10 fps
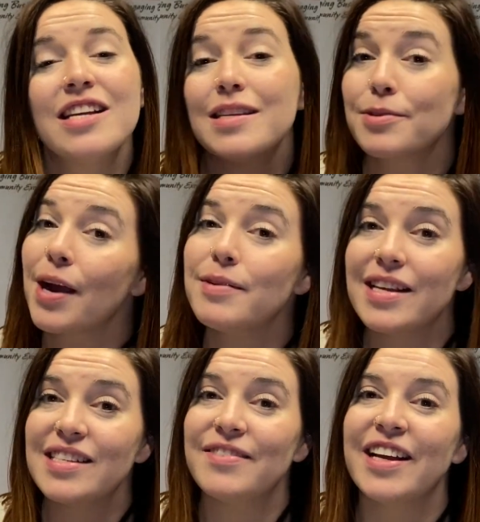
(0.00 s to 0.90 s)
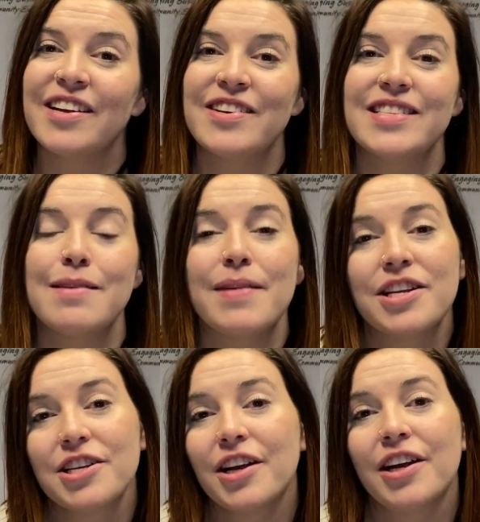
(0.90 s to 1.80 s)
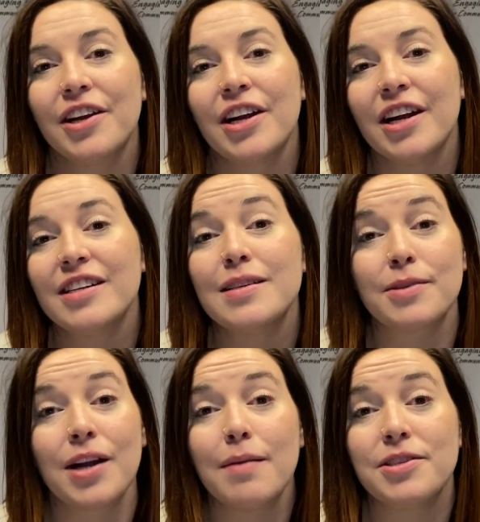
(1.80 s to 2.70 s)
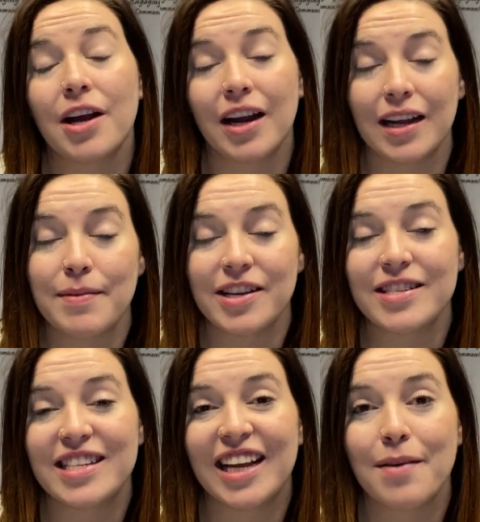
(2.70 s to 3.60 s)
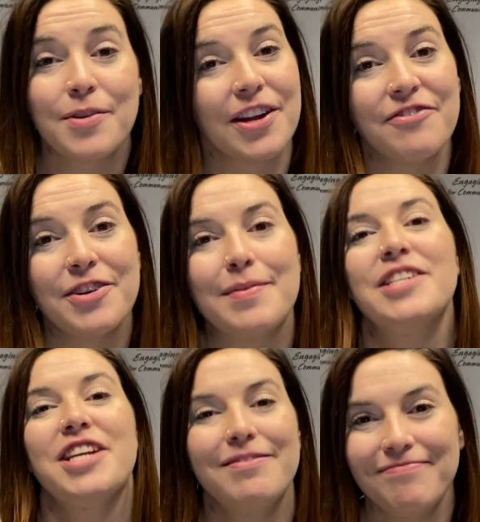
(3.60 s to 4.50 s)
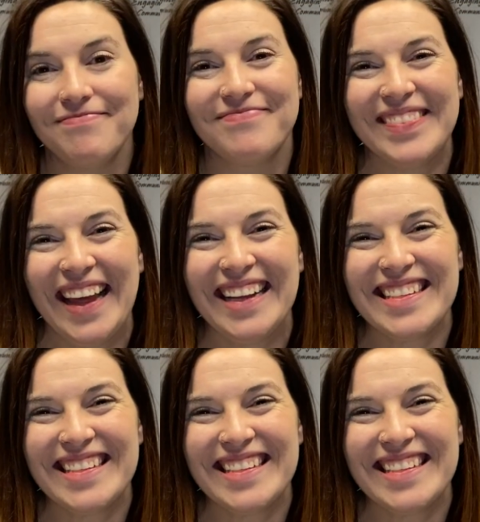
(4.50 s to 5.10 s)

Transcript: subscribe to these videos, and make sure you're subscribed to our emails to get more information. Thanks.